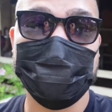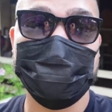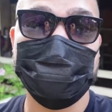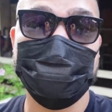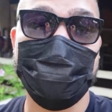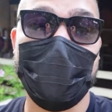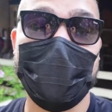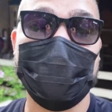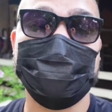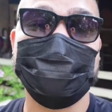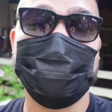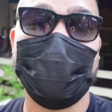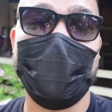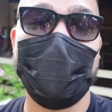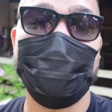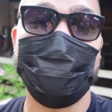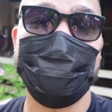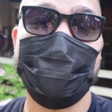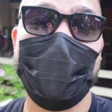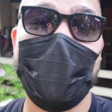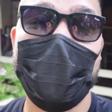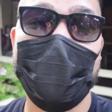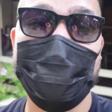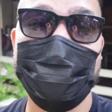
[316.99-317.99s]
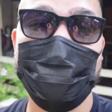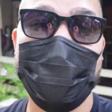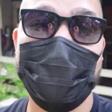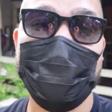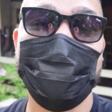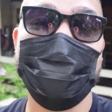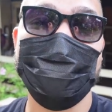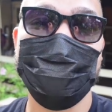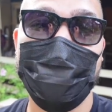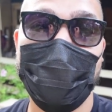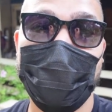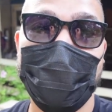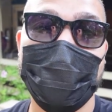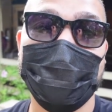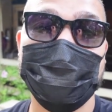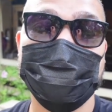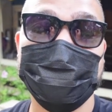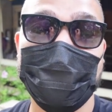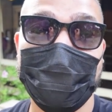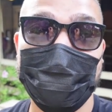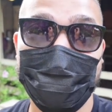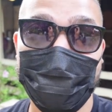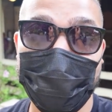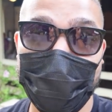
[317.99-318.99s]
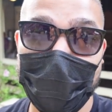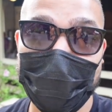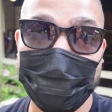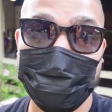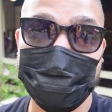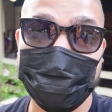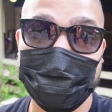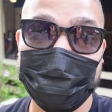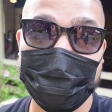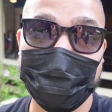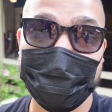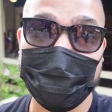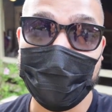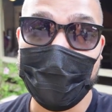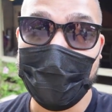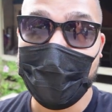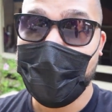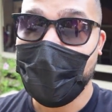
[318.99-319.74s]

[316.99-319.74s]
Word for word: to my top five favorite bars on property.